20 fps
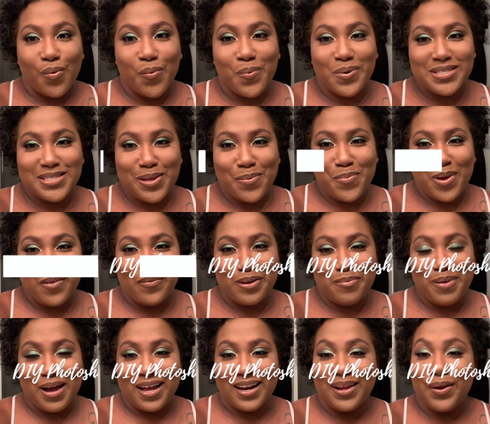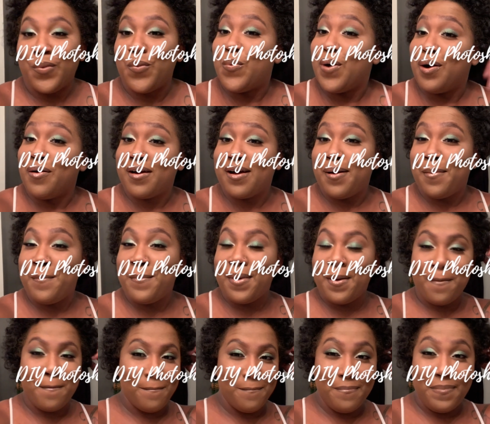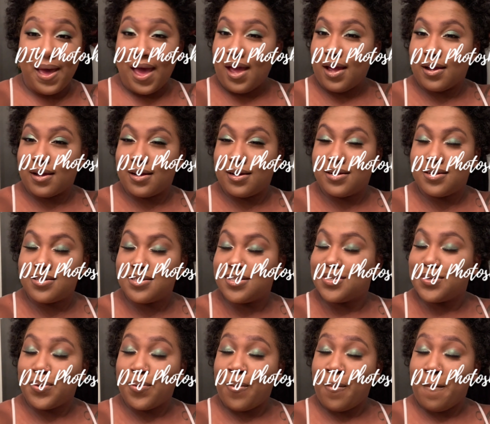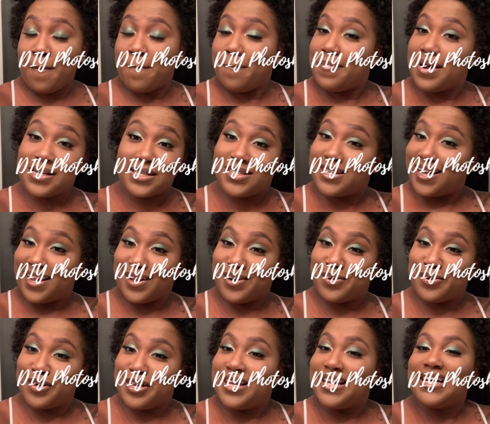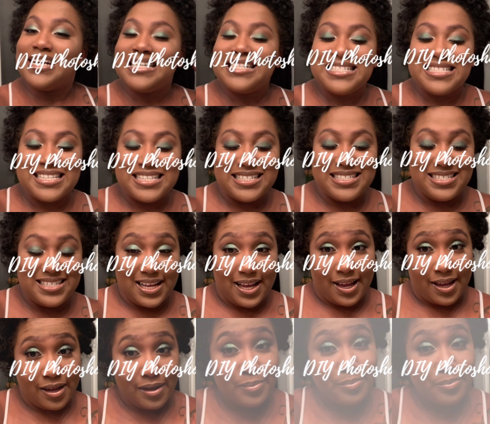What's up, everybody? Welcome back to my channel. Today